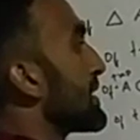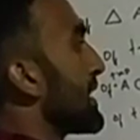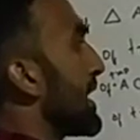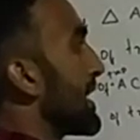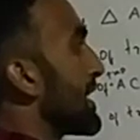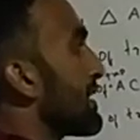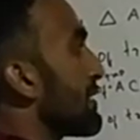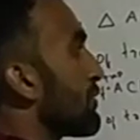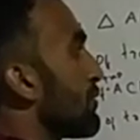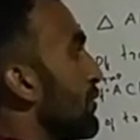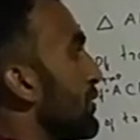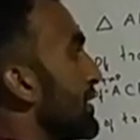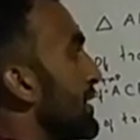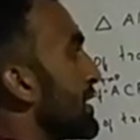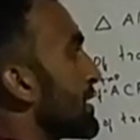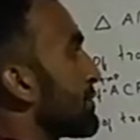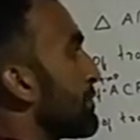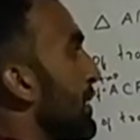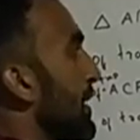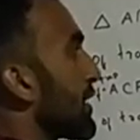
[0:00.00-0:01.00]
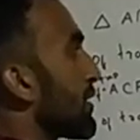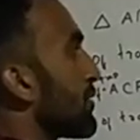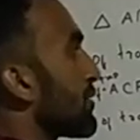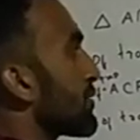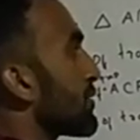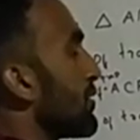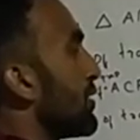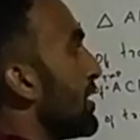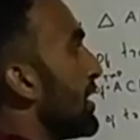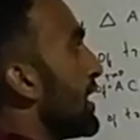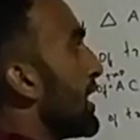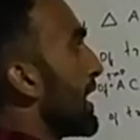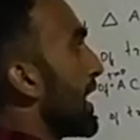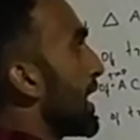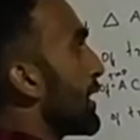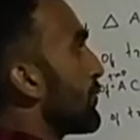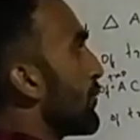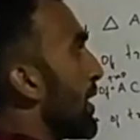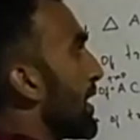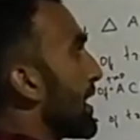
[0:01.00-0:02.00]
I include this part also.
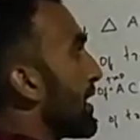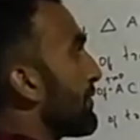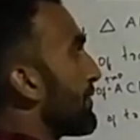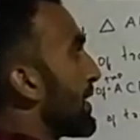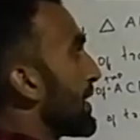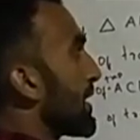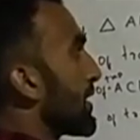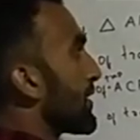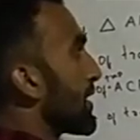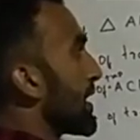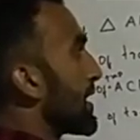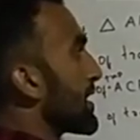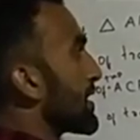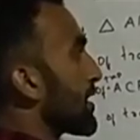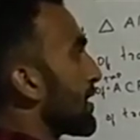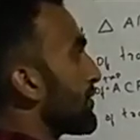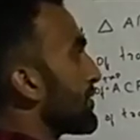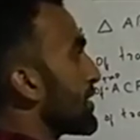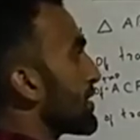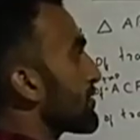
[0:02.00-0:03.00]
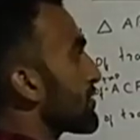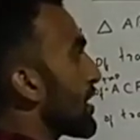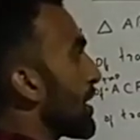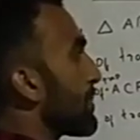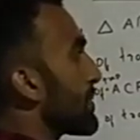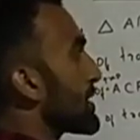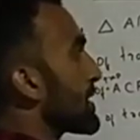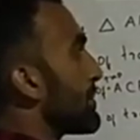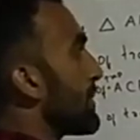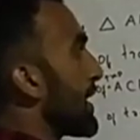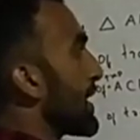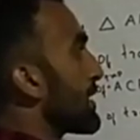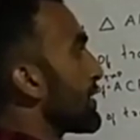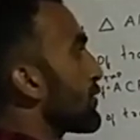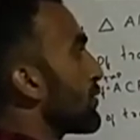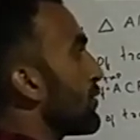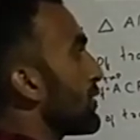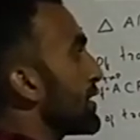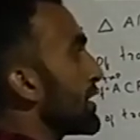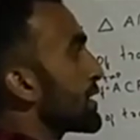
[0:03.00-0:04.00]
And when I find out area of this trapezium, I
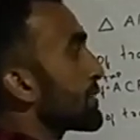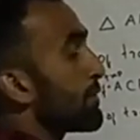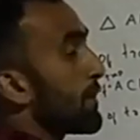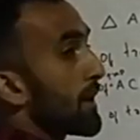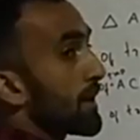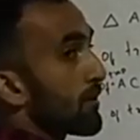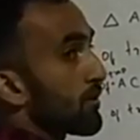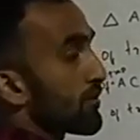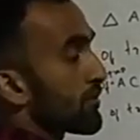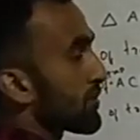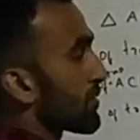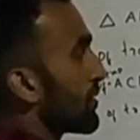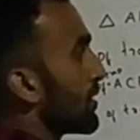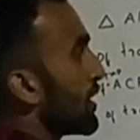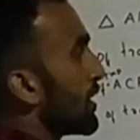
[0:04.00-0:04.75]
include this part also.